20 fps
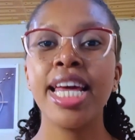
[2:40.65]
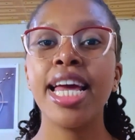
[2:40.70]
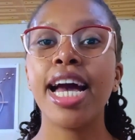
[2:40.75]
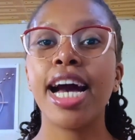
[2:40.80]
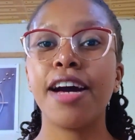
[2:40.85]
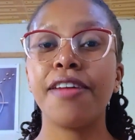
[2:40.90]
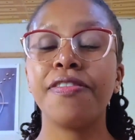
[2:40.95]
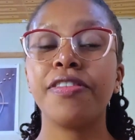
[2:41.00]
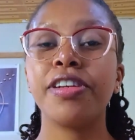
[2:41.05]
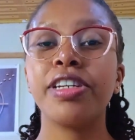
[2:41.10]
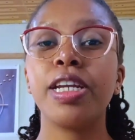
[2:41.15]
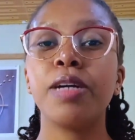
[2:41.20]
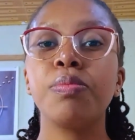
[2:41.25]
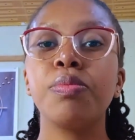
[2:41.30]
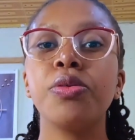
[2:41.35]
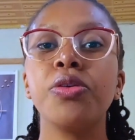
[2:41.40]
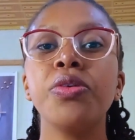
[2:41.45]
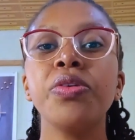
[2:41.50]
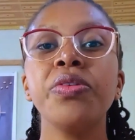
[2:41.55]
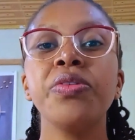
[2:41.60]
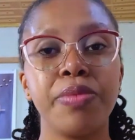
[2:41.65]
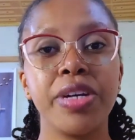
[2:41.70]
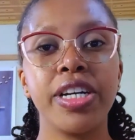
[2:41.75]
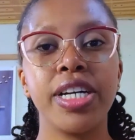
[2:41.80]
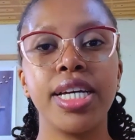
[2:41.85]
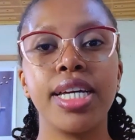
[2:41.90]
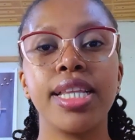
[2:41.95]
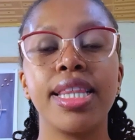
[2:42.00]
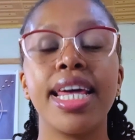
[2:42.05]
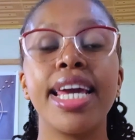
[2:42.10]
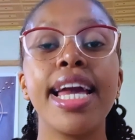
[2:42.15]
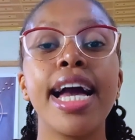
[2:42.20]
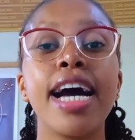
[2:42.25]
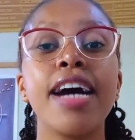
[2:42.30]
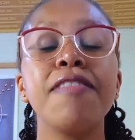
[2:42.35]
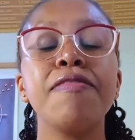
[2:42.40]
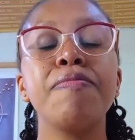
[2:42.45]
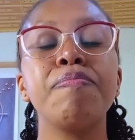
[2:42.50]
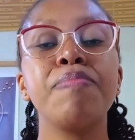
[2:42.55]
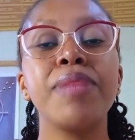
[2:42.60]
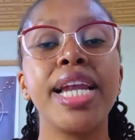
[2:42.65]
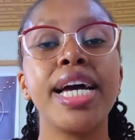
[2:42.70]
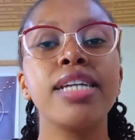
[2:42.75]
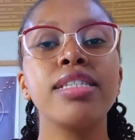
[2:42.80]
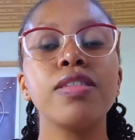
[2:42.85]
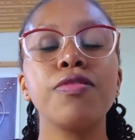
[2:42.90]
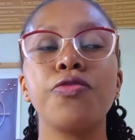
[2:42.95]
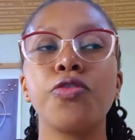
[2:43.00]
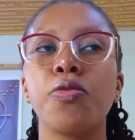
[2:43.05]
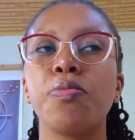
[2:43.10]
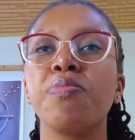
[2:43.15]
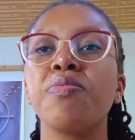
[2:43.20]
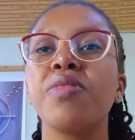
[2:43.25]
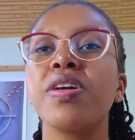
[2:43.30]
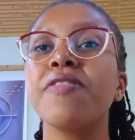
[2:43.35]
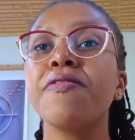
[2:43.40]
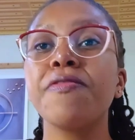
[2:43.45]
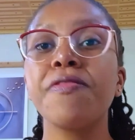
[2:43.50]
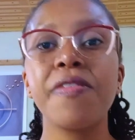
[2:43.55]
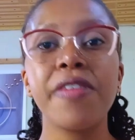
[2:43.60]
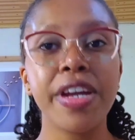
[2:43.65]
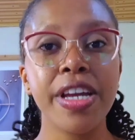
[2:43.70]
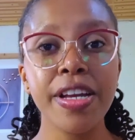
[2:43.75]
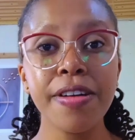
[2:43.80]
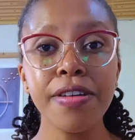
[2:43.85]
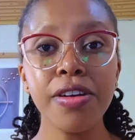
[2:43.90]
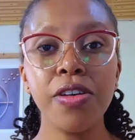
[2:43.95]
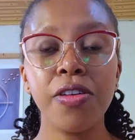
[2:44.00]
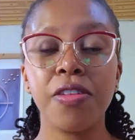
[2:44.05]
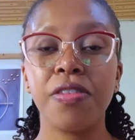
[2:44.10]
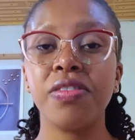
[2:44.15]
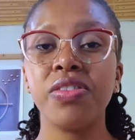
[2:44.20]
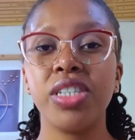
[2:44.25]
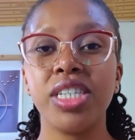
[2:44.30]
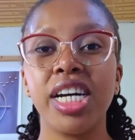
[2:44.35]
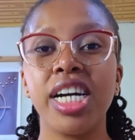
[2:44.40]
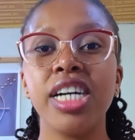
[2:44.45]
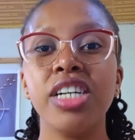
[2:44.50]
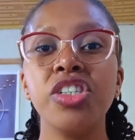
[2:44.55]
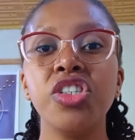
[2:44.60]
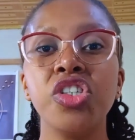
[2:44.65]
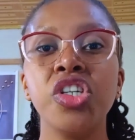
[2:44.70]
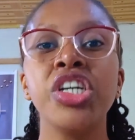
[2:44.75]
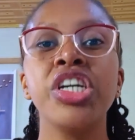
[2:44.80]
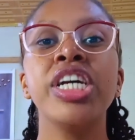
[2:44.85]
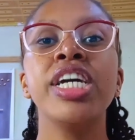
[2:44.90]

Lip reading: Affordable, they have plans from free of charge,